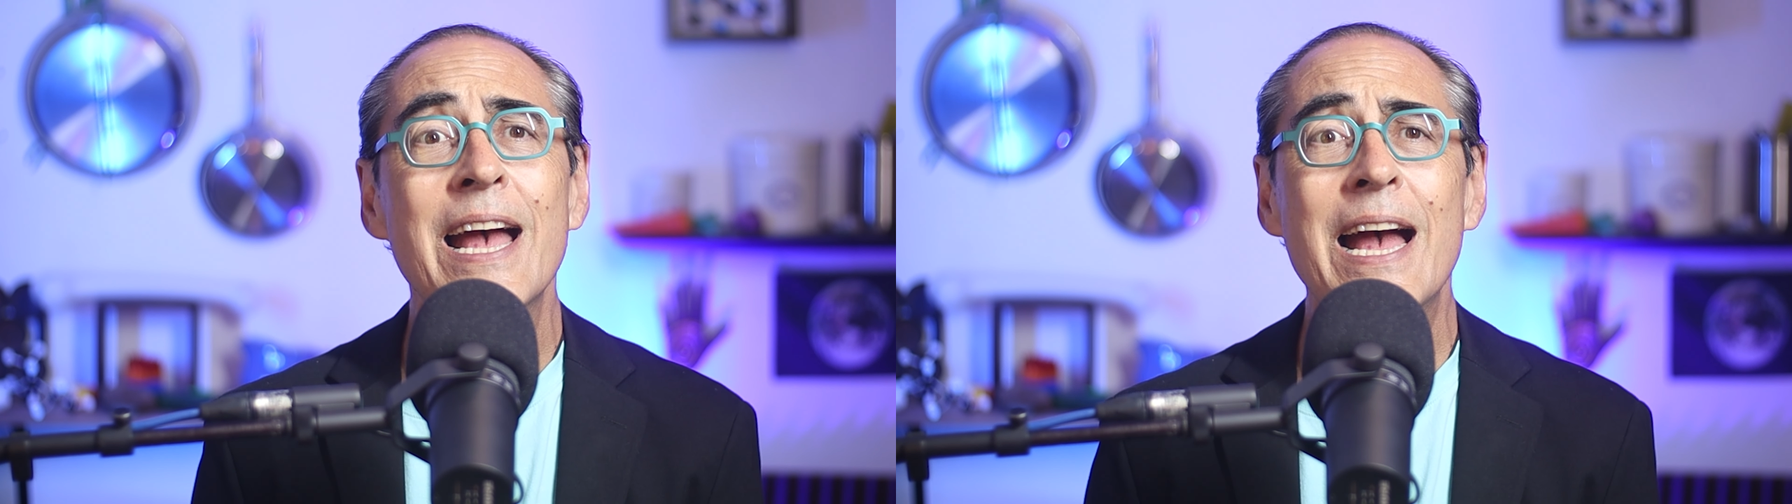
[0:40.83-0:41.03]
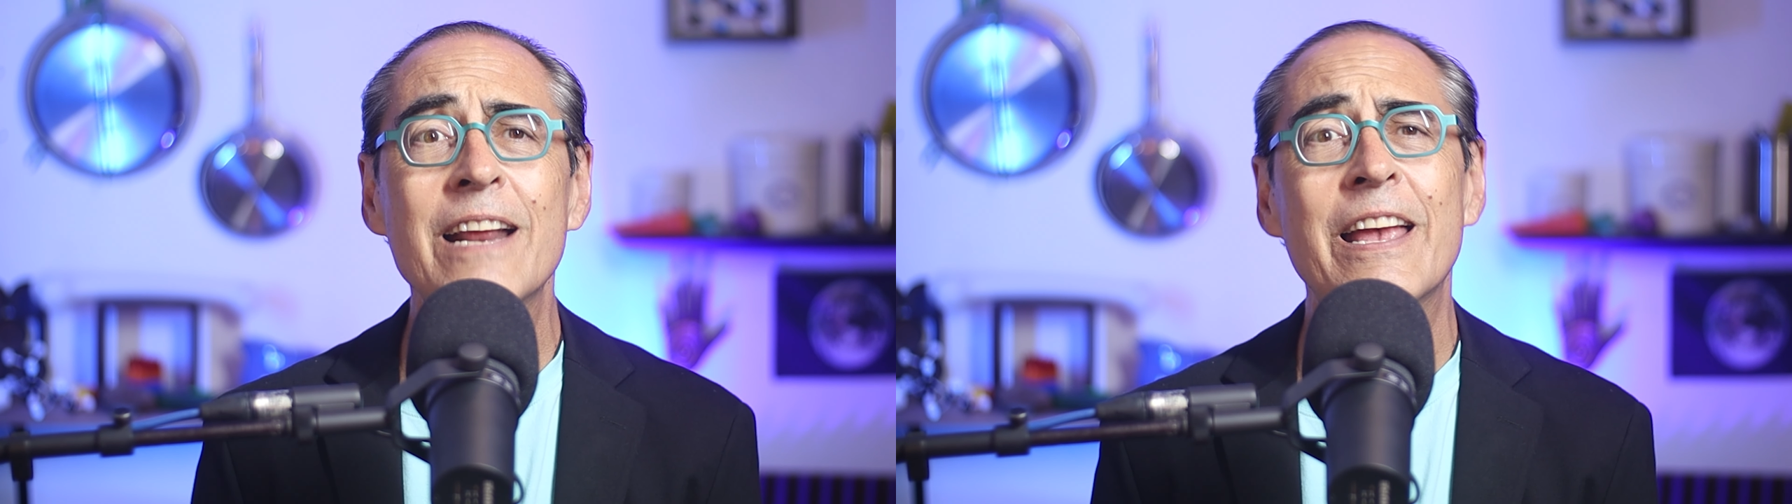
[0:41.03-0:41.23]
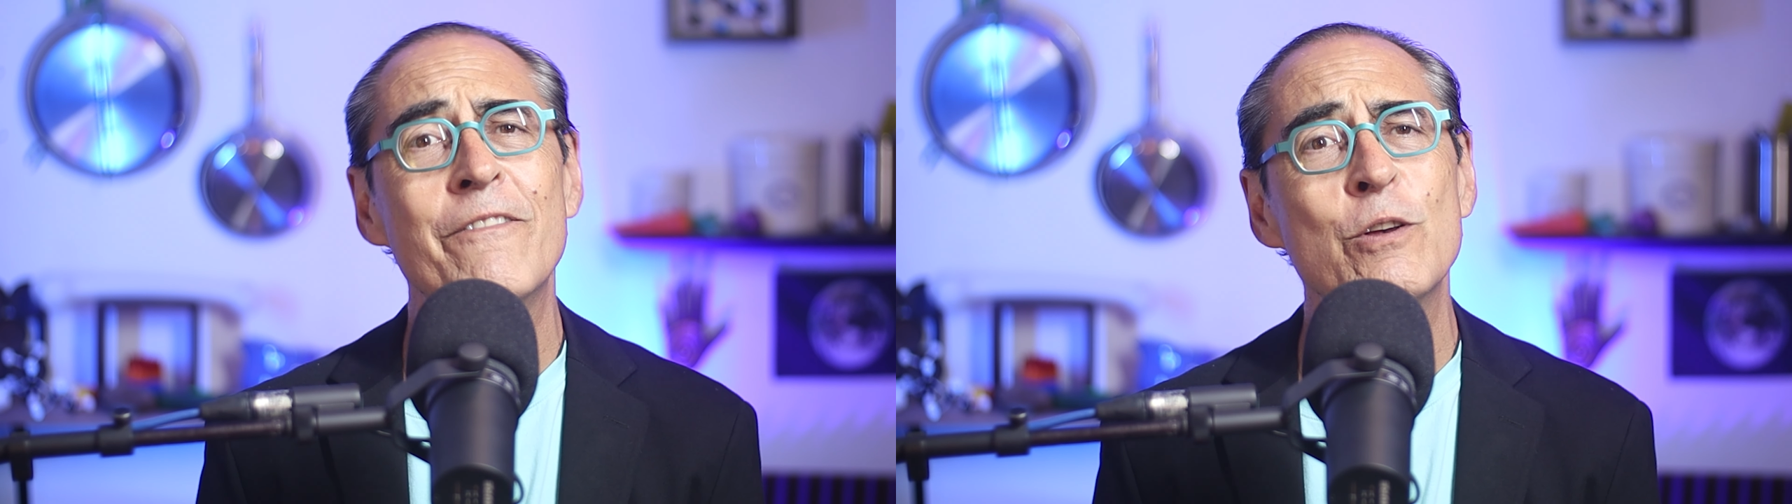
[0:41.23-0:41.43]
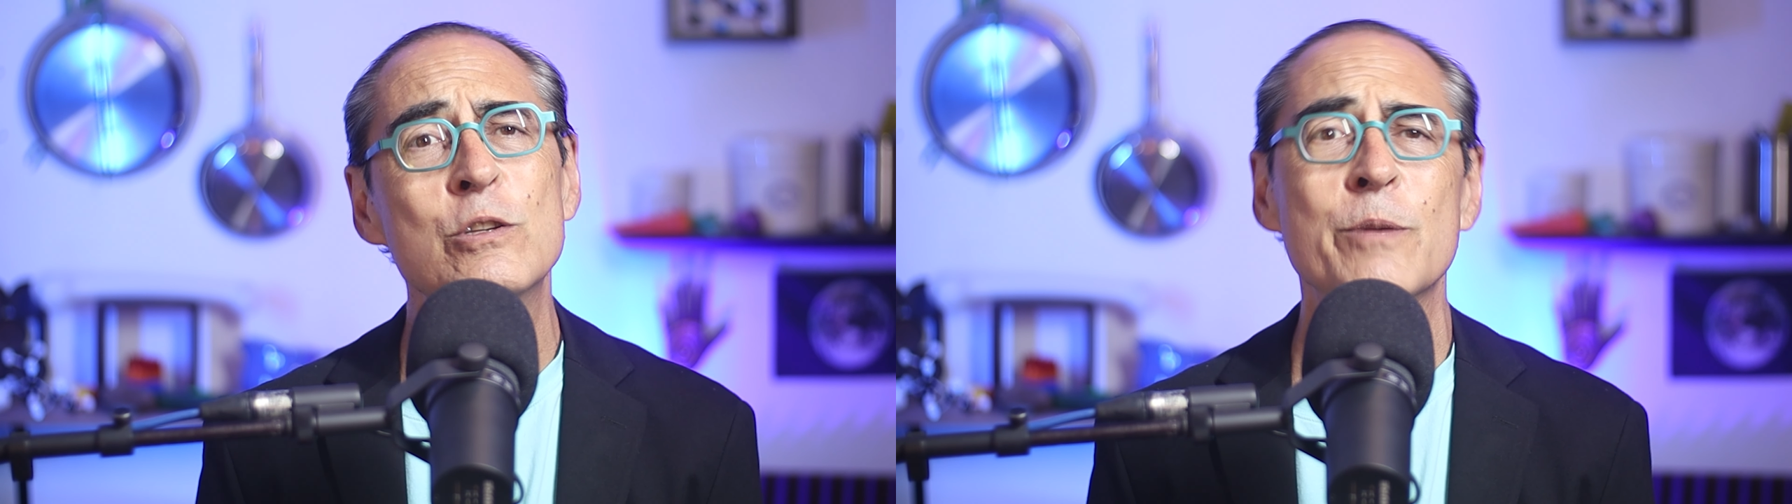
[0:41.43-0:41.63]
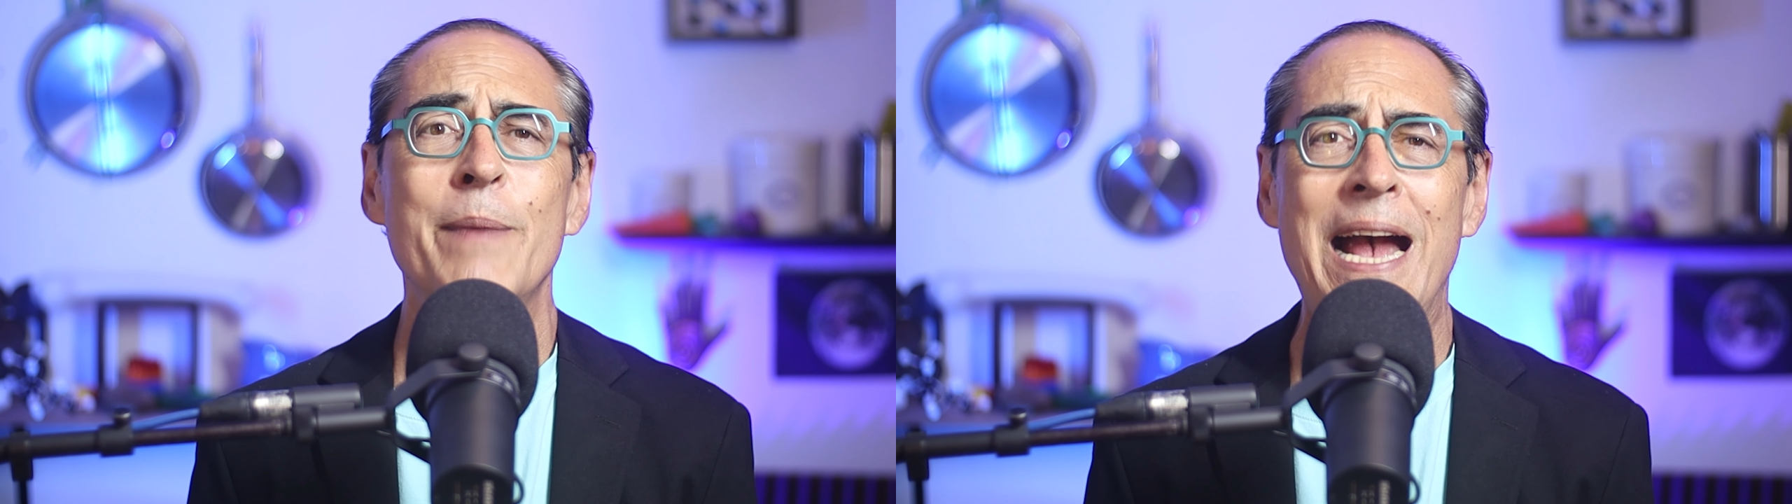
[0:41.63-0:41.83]
and give you
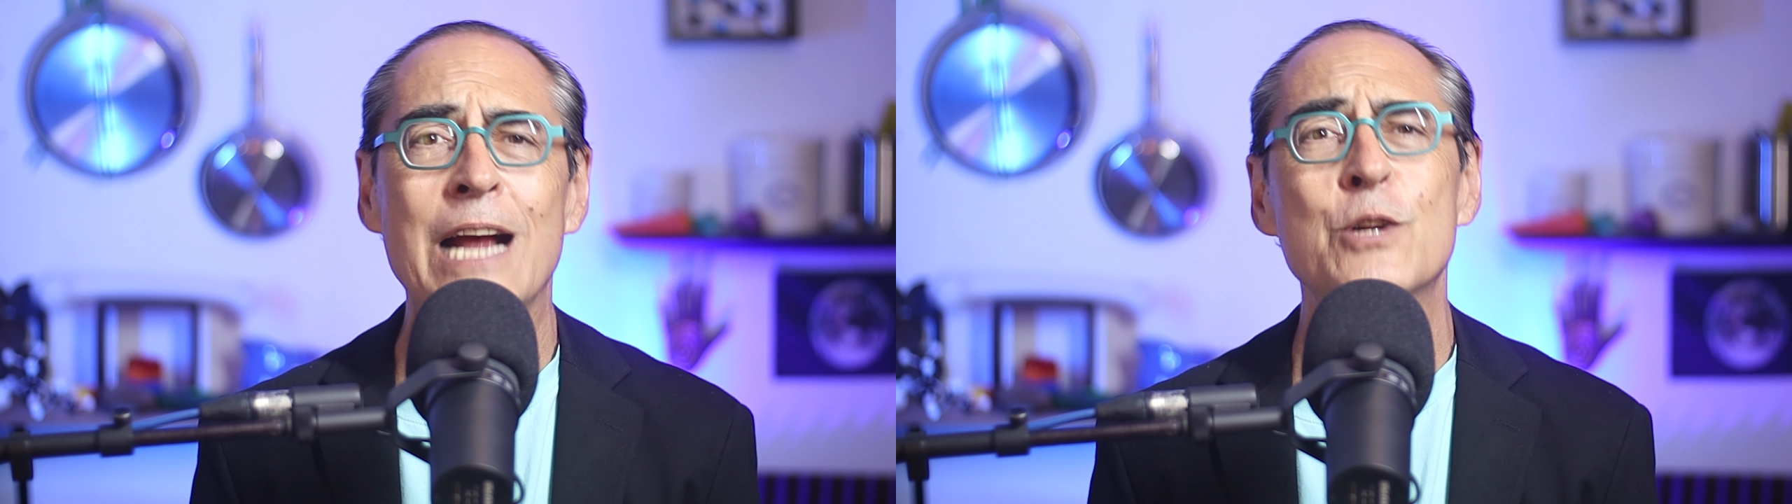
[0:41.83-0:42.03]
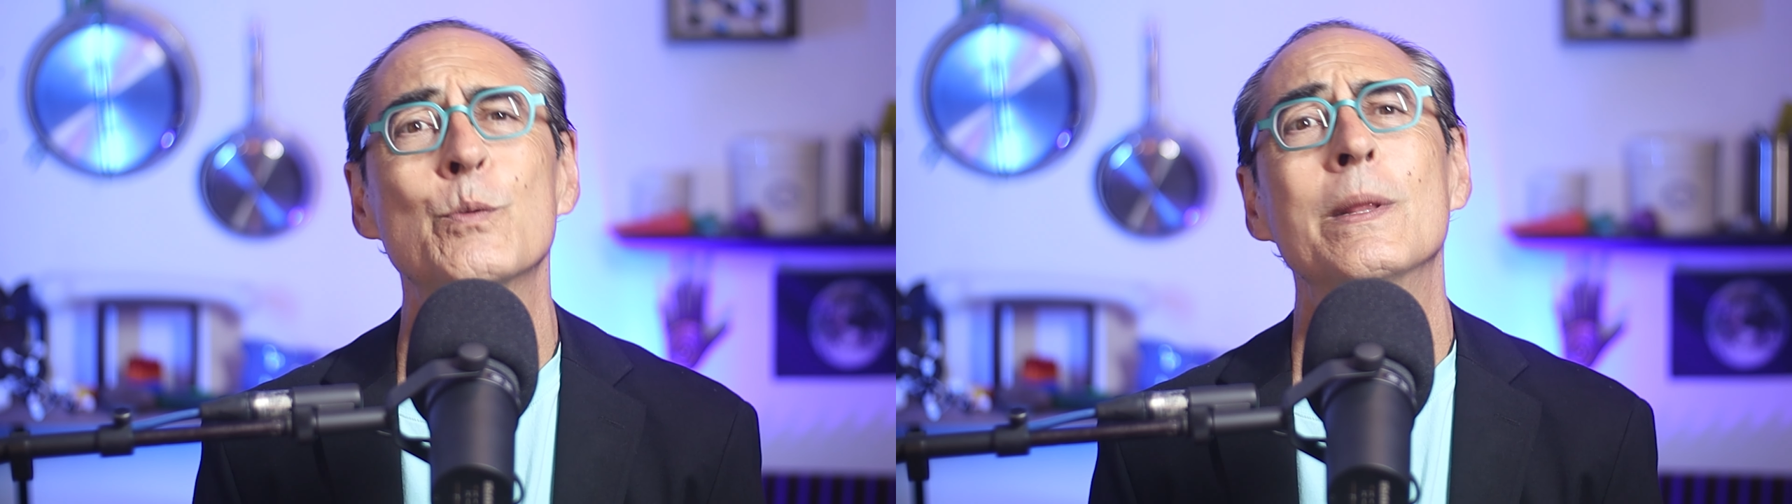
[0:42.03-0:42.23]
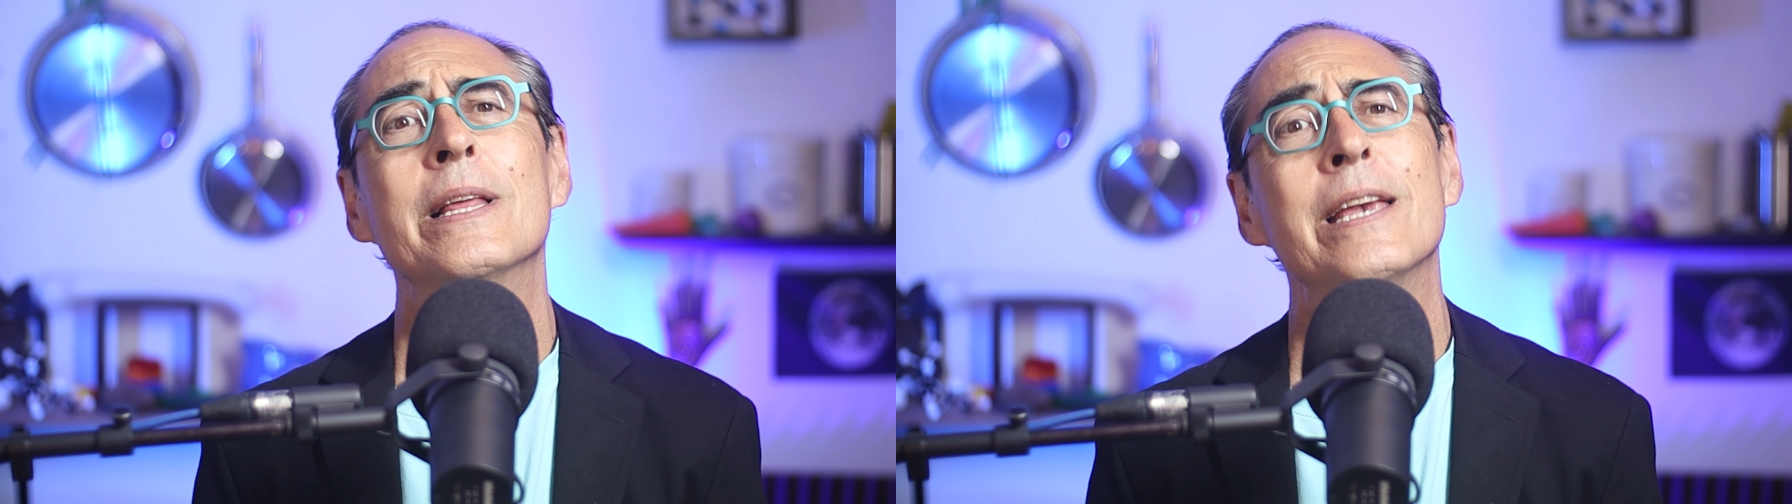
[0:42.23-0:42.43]
some actually